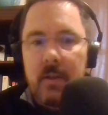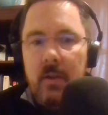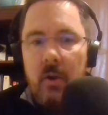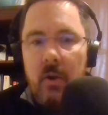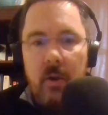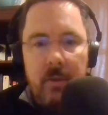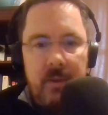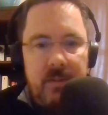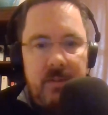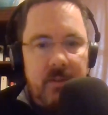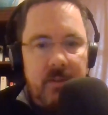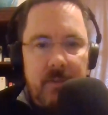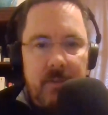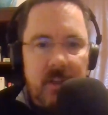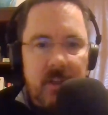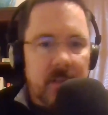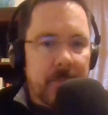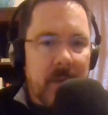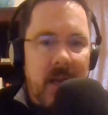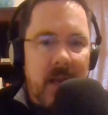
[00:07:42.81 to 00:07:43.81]
all the stuff
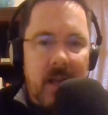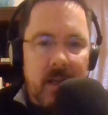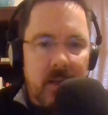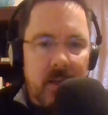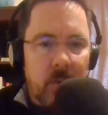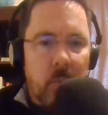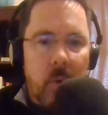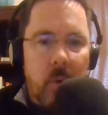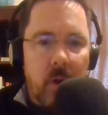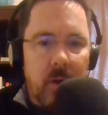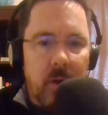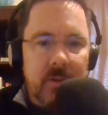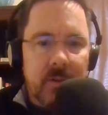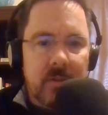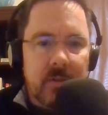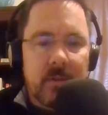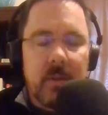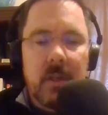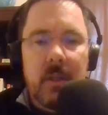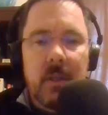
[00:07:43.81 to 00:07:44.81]
that's behind walls.